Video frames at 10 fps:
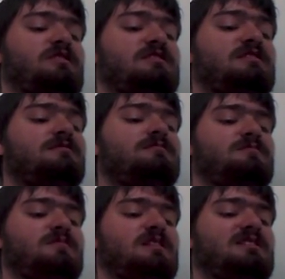Really?
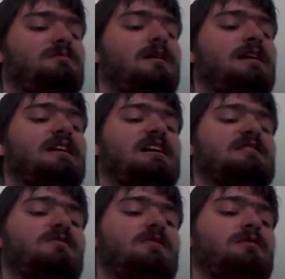That's mighty
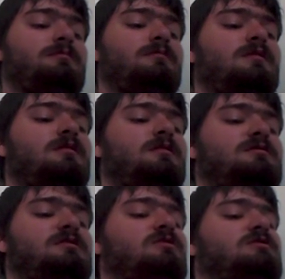nice of him.
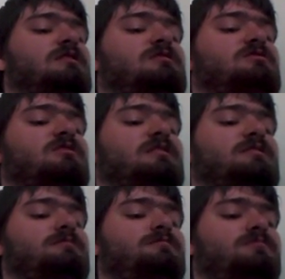She looked down at the bag.
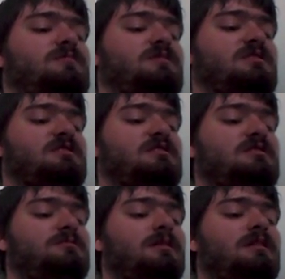Does
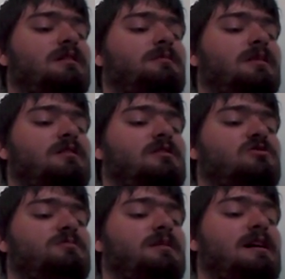this being here bother
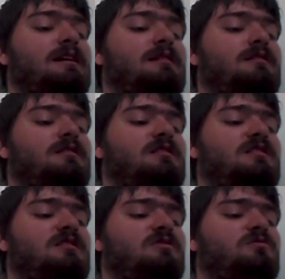you, Spike?
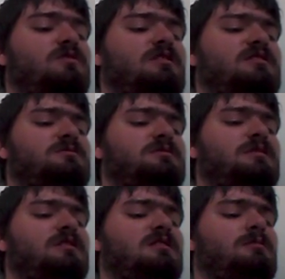Rarity was
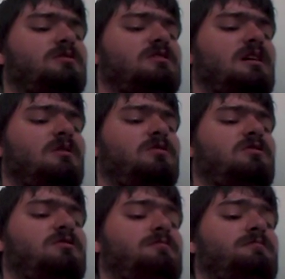spending a lot more time
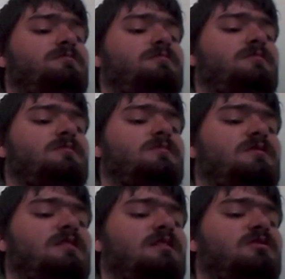with him.
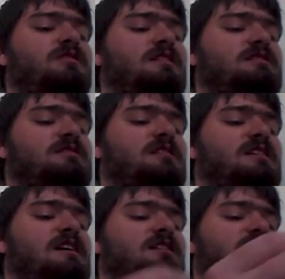The other dances the
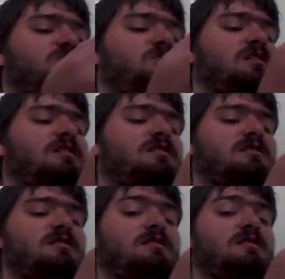gal last week.
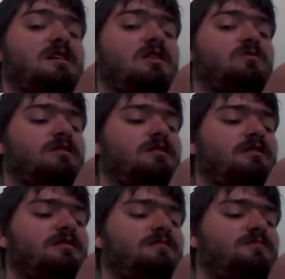
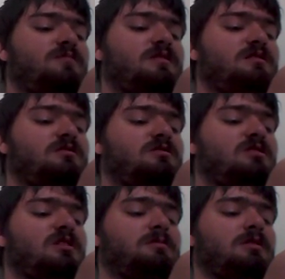Rarity,
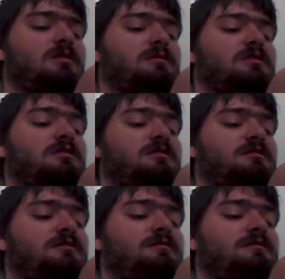tell about him now.